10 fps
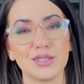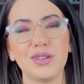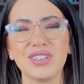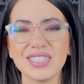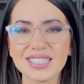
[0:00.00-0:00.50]
So you
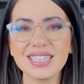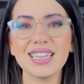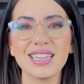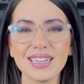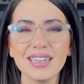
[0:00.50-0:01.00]
can
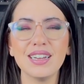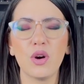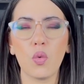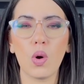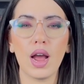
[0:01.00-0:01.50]
see
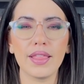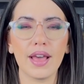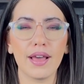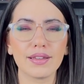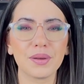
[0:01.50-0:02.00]
why
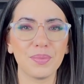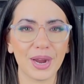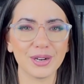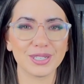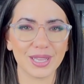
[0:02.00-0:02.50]
that
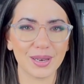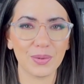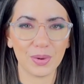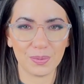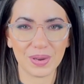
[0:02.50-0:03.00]
comparison
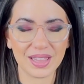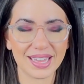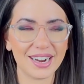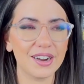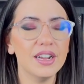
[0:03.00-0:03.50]
would be
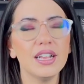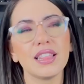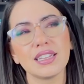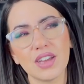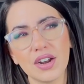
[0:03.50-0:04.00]
there.
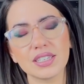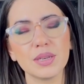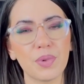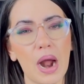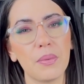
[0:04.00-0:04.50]
That's honestly
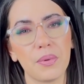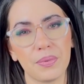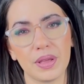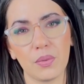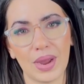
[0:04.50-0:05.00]

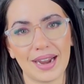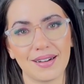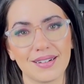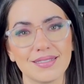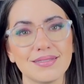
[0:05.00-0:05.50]
probably
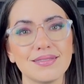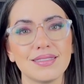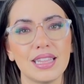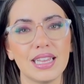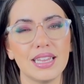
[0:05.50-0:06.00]
where
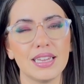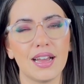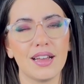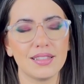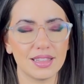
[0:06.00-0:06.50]
the
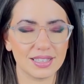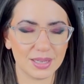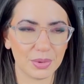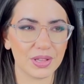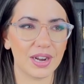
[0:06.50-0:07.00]
uh, the
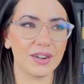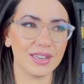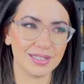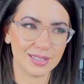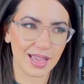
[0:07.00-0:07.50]

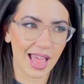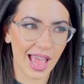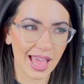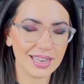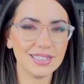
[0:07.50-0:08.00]
similarities
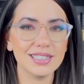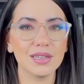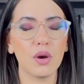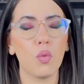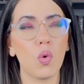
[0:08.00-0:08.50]
end
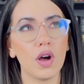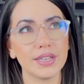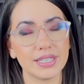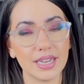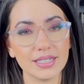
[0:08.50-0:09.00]
while
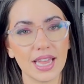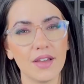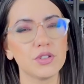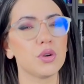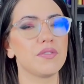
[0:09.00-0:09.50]
it does
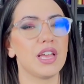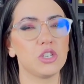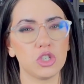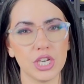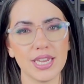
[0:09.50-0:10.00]
have sort of
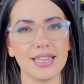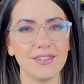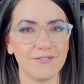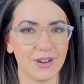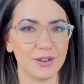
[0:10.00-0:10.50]
that cheeky,
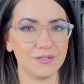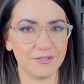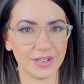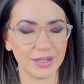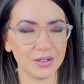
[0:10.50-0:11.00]
fun
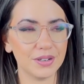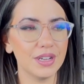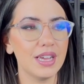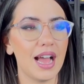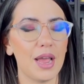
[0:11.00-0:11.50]
feel,
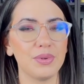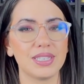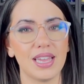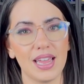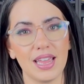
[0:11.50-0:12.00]
I would
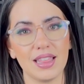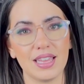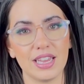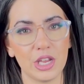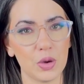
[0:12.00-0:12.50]
say the
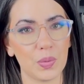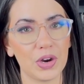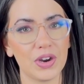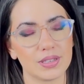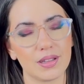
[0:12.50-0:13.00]

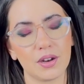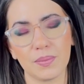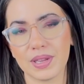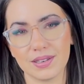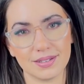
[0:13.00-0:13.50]
humor is a little
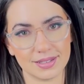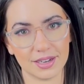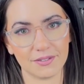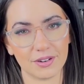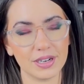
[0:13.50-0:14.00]
bit
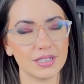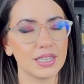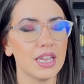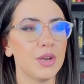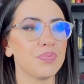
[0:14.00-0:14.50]
different.
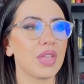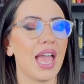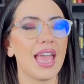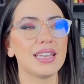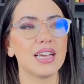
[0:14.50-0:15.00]

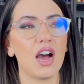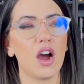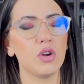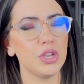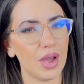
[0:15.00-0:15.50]
And
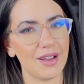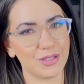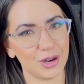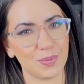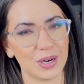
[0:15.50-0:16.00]
you have
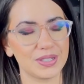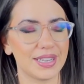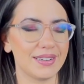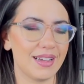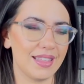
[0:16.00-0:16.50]
third
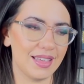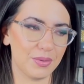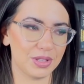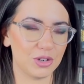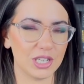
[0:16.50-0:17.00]
person, I think,
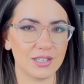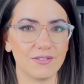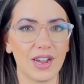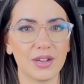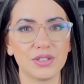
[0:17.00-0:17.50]
with Dresden
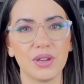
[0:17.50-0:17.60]
Files.